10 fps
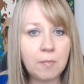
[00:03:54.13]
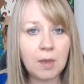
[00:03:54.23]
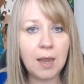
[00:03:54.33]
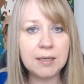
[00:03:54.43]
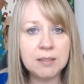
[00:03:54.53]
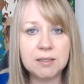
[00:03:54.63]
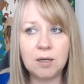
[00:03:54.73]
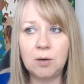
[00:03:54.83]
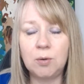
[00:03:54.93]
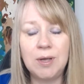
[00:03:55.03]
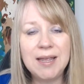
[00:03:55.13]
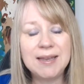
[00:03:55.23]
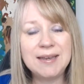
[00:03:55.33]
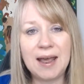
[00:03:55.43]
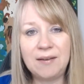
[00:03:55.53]
And so
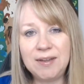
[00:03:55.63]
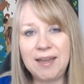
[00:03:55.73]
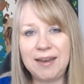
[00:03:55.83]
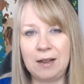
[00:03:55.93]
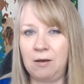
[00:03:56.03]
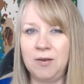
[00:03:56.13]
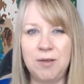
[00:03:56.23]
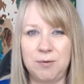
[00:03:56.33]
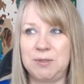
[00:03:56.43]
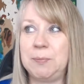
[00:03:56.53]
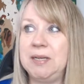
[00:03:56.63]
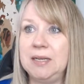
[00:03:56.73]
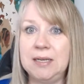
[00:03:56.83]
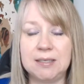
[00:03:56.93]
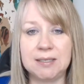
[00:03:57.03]
navigating all those
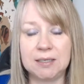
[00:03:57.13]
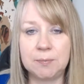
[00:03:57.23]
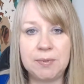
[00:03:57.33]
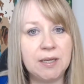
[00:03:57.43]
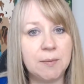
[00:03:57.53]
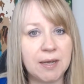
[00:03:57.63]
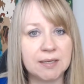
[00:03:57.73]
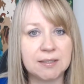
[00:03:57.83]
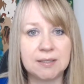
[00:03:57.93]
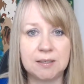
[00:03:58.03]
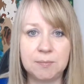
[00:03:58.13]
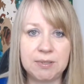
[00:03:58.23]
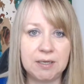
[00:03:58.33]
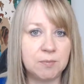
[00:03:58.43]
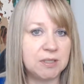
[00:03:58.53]
P's like PMS and
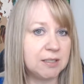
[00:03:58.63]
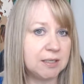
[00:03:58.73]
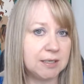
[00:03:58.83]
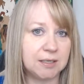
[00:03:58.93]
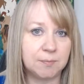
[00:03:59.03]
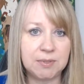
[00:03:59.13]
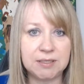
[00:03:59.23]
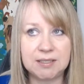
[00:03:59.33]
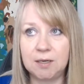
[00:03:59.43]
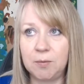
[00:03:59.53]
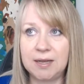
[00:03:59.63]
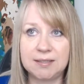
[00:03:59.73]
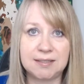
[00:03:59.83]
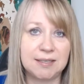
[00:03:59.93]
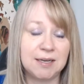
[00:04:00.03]
PMDD and
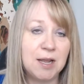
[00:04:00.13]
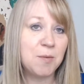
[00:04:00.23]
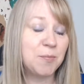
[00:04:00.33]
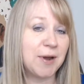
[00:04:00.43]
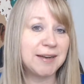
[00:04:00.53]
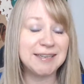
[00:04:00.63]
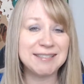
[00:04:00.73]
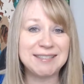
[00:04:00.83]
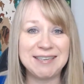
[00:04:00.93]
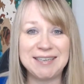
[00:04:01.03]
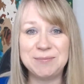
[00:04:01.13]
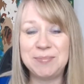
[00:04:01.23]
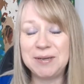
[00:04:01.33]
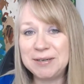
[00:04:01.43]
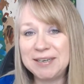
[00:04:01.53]
PCOS and pregnancy and
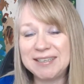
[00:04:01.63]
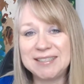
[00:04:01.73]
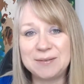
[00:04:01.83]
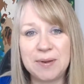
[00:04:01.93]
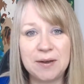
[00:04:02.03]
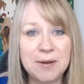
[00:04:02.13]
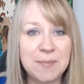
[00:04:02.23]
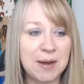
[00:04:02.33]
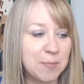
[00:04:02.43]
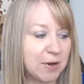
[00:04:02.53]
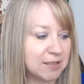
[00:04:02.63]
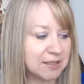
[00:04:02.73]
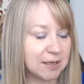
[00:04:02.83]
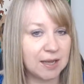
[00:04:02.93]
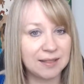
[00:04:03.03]
periods and
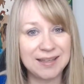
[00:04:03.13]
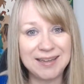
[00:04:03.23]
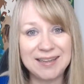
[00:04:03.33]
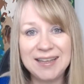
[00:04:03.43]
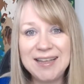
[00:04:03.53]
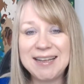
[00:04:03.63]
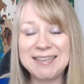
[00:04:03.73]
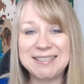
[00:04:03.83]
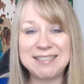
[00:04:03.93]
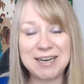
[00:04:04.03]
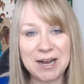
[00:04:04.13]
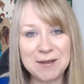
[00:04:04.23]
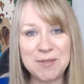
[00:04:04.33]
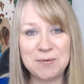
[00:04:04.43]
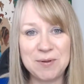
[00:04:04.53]
perimenopause, I think it's
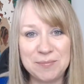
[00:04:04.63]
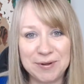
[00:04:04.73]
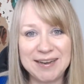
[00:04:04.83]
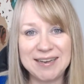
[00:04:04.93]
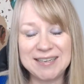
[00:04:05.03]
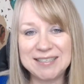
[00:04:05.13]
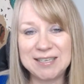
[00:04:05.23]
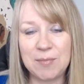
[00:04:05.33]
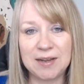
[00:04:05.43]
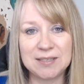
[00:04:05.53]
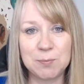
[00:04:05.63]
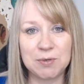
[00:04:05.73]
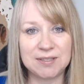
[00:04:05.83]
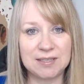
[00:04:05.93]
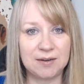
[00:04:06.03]
time that we bring in some
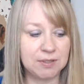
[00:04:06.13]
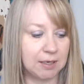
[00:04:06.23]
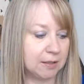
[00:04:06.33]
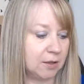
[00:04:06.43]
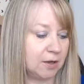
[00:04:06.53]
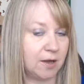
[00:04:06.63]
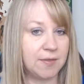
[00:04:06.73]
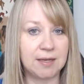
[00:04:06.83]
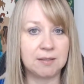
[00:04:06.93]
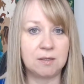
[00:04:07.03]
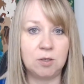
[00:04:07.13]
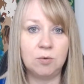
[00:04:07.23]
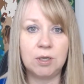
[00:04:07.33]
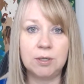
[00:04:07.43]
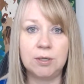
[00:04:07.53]
experts and have a dialogue on that. So you
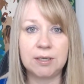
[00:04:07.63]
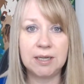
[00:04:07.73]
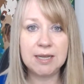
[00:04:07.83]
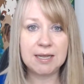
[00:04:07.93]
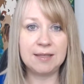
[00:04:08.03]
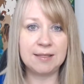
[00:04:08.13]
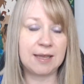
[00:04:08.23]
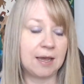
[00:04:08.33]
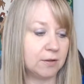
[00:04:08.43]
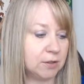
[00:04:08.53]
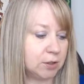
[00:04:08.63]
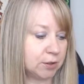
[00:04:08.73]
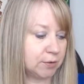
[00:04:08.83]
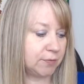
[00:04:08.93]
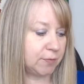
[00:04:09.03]
can look in the
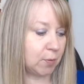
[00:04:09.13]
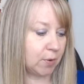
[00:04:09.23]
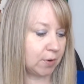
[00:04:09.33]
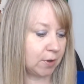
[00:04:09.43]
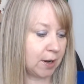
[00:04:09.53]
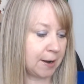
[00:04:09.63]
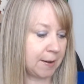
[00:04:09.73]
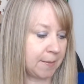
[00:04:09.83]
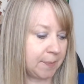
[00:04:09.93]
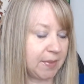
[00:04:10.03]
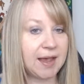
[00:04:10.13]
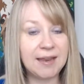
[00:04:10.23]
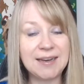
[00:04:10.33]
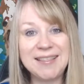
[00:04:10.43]
calendar for that.